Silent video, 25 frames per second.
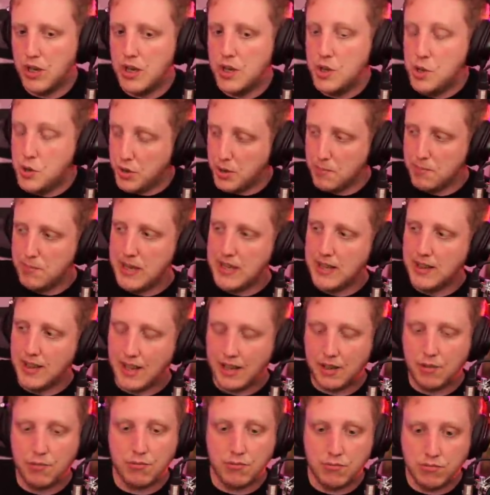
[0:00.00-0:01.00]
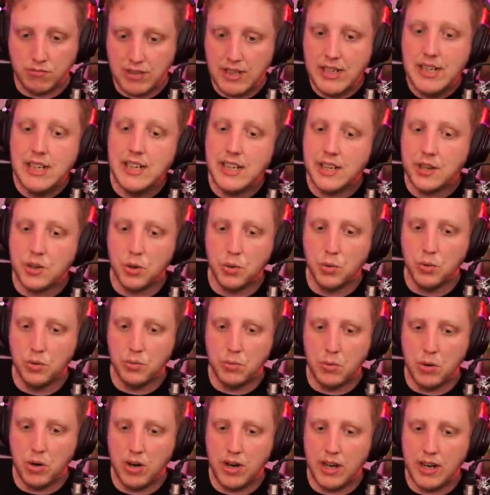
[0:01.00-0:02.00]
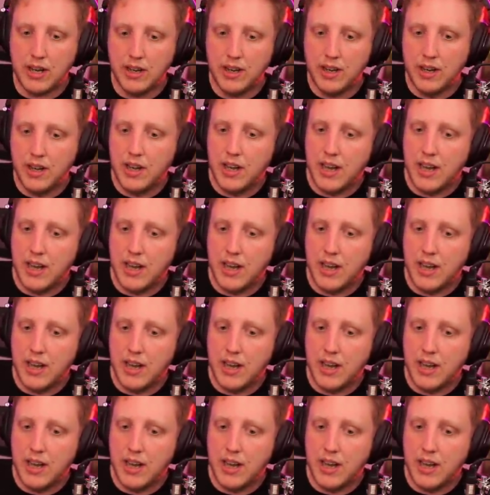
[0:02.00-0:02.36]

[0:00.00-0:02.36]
You can be in like really cold water